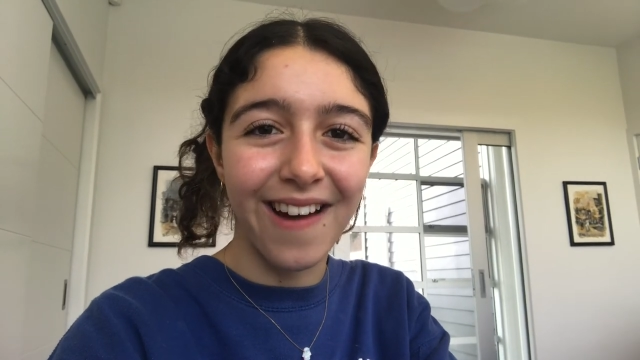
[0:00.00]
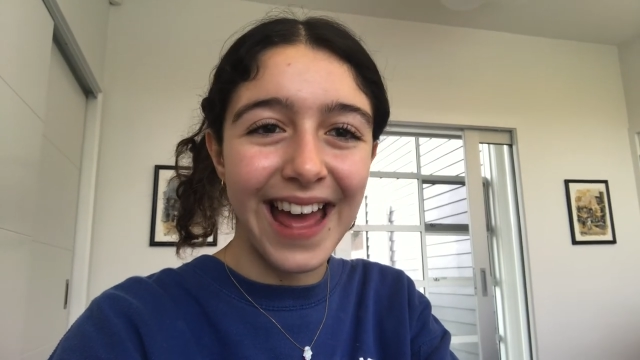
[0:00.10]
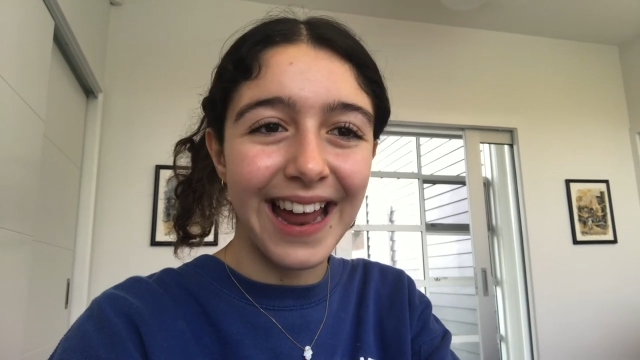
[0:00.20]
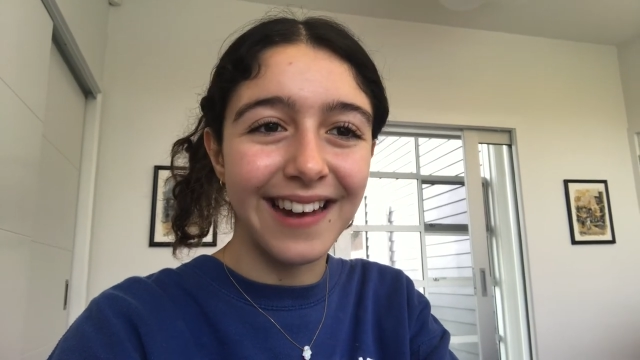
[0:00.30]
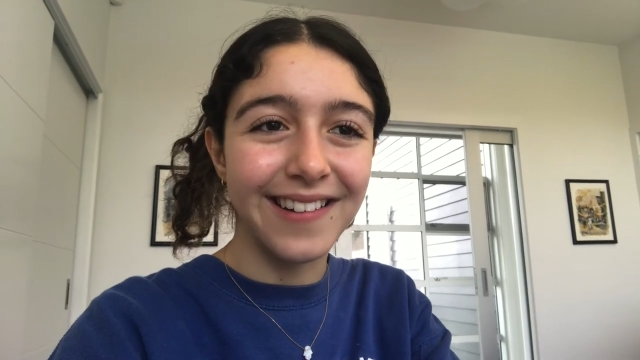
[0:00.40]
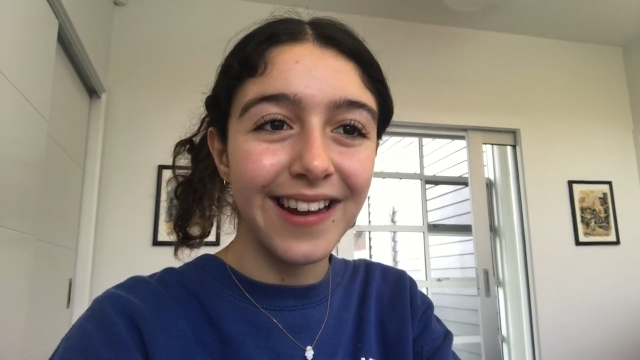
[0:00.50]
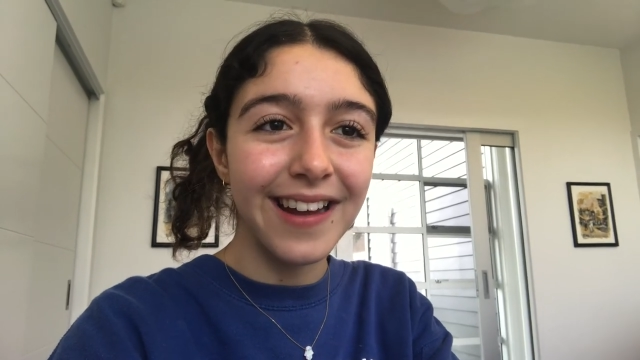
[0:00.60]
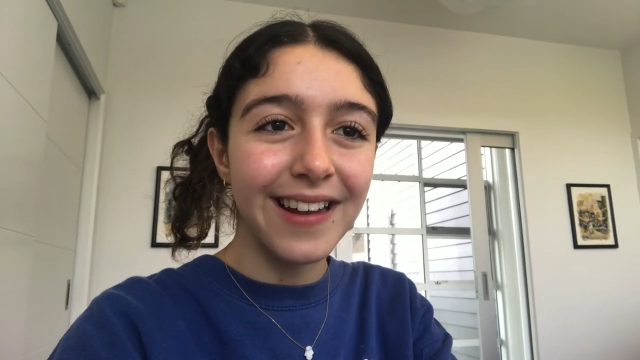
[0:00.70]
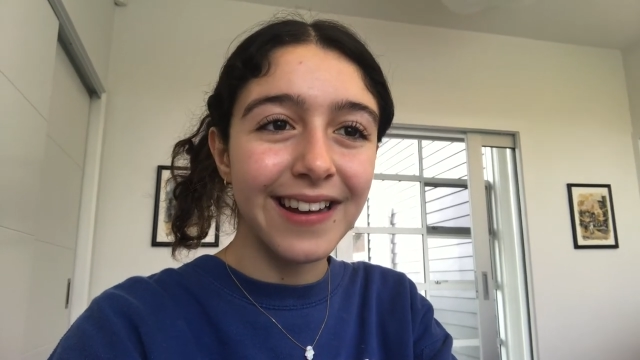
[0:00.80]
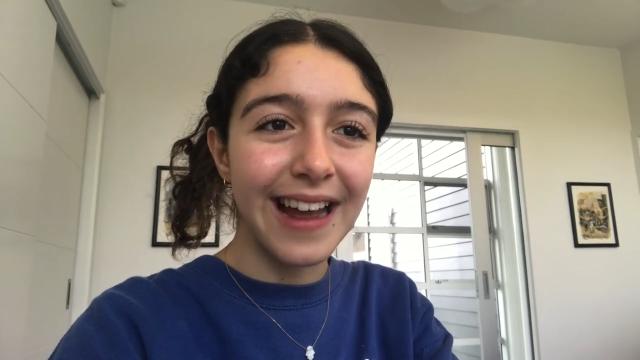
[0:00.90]
and
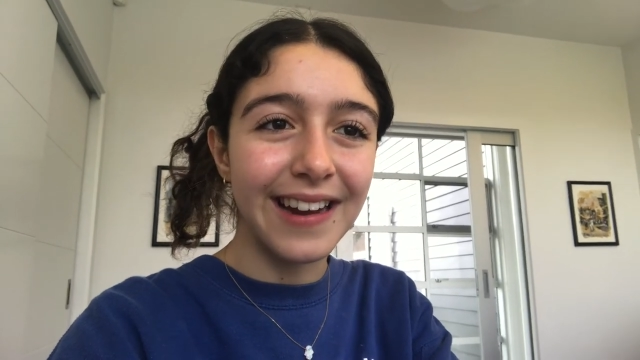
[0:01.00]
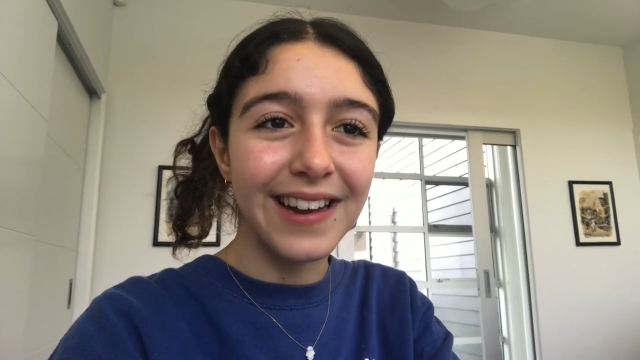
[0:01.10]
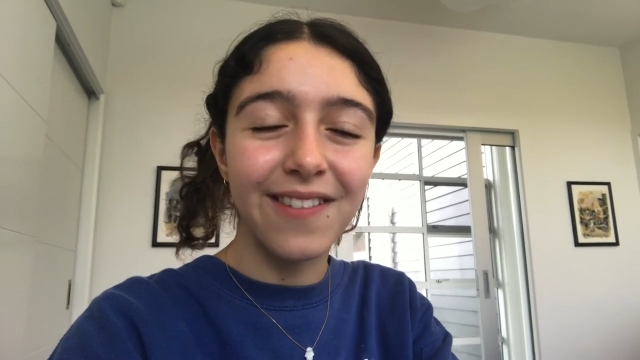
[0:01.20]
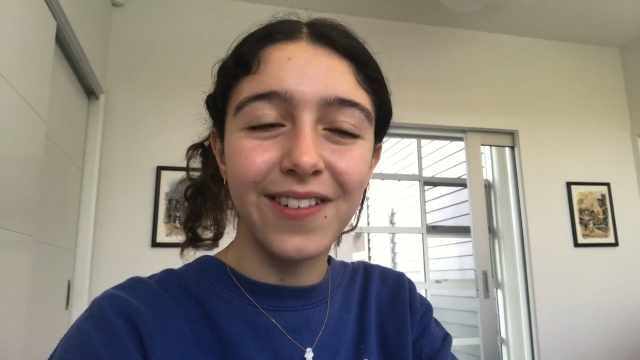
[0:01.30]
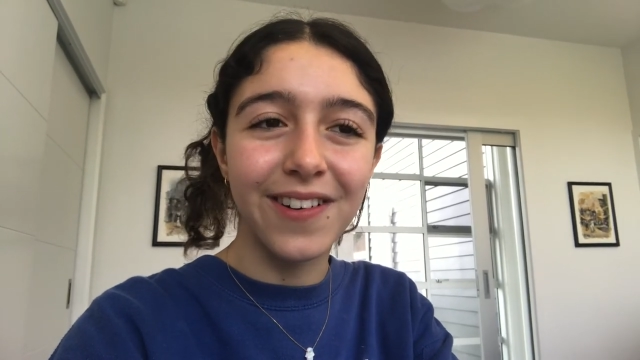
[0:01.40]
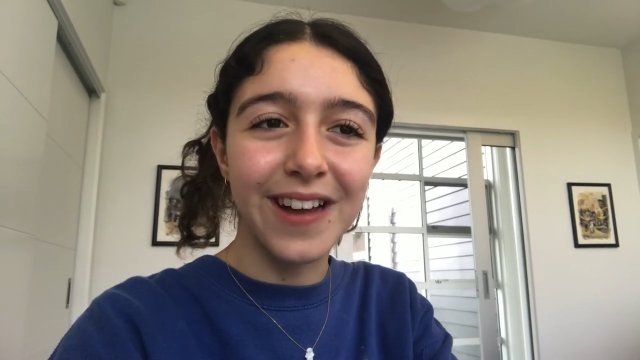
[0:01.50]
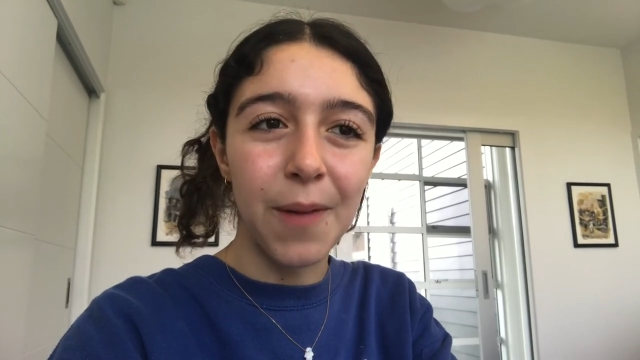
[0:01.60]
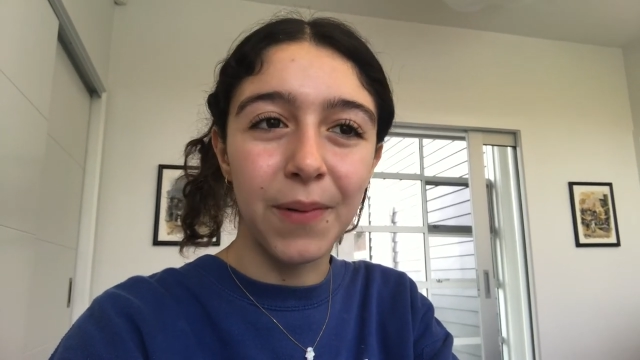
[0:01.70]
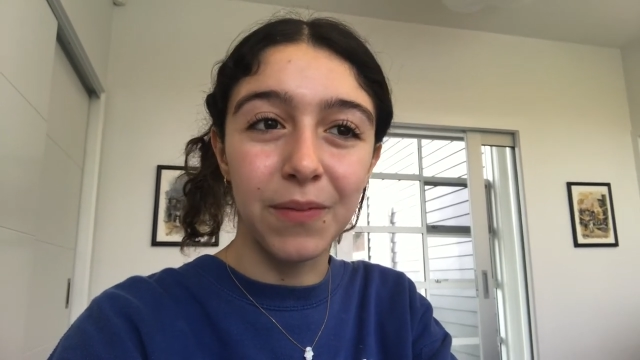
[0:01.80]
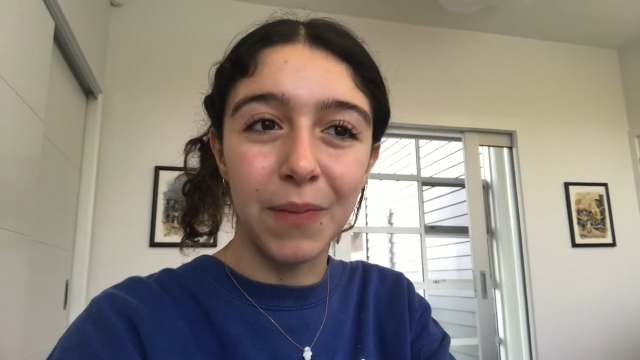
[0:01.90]
kind of give you a
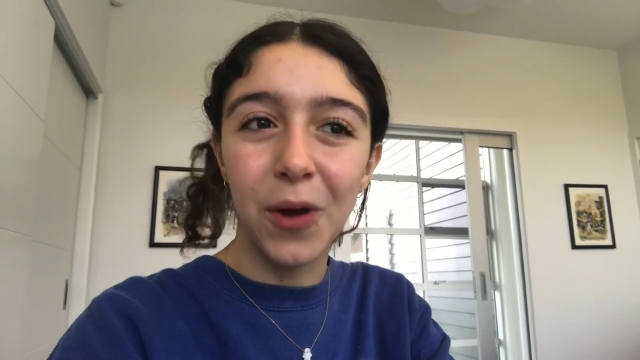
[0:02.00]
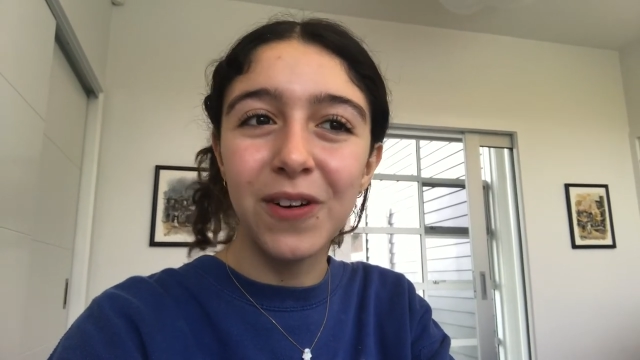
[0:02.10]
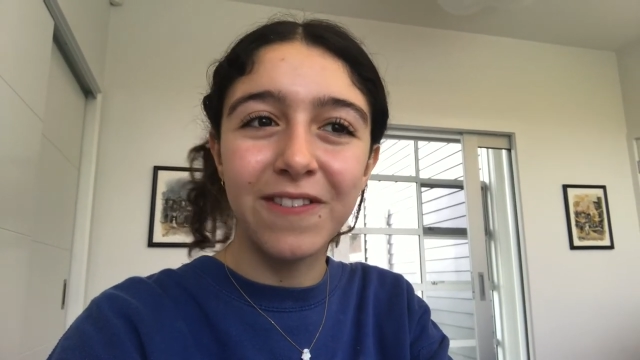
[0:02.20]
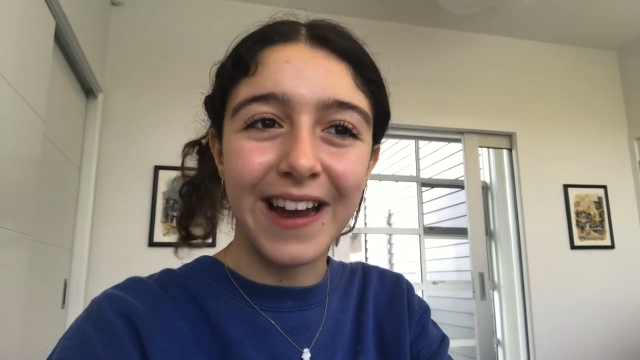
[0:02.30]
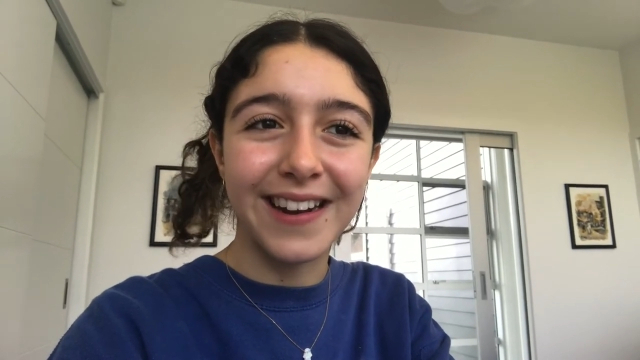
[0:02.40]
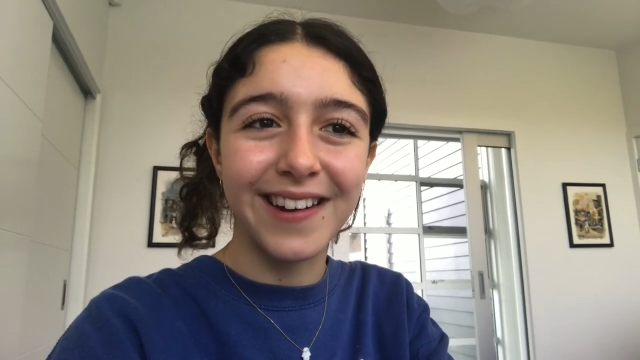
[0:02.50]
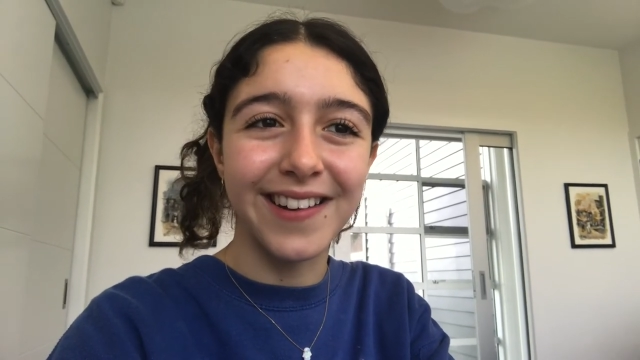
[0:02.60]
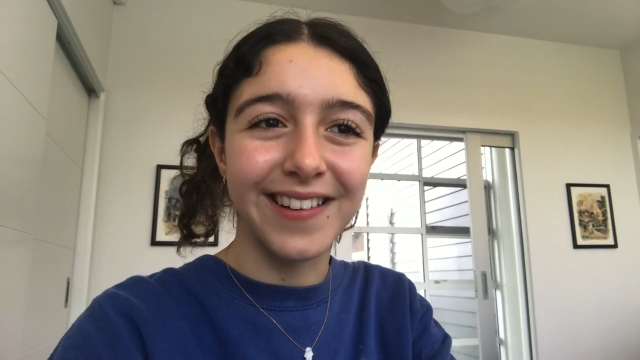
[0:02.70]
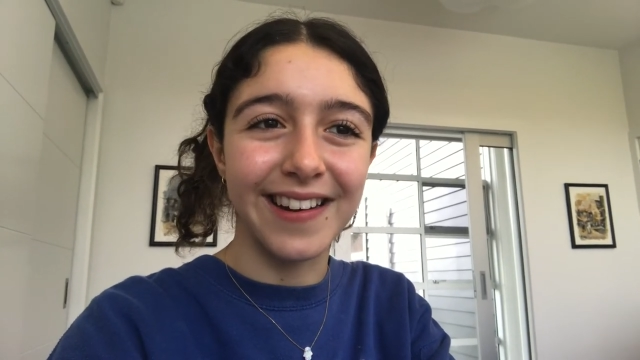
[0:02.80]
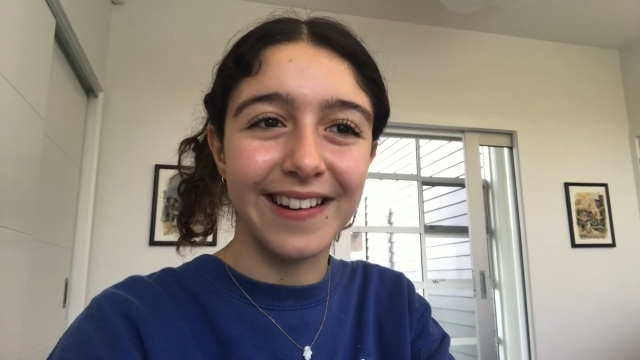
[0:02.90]
couple of motivators
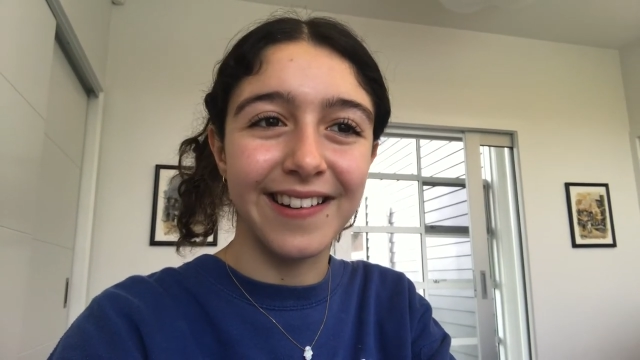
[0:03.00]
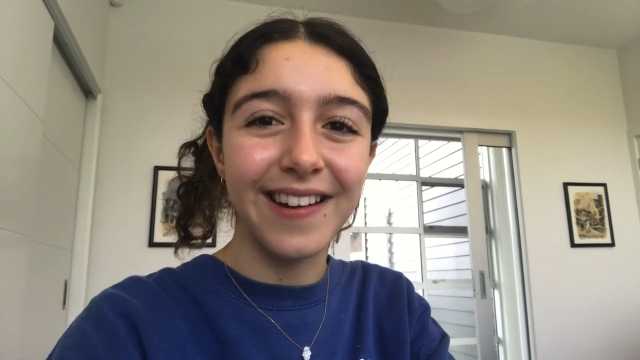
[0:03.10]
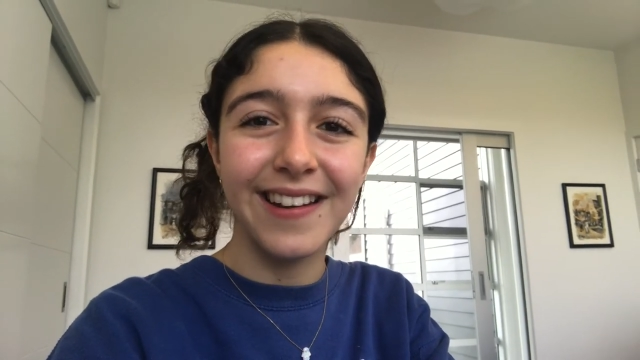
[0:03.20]
and,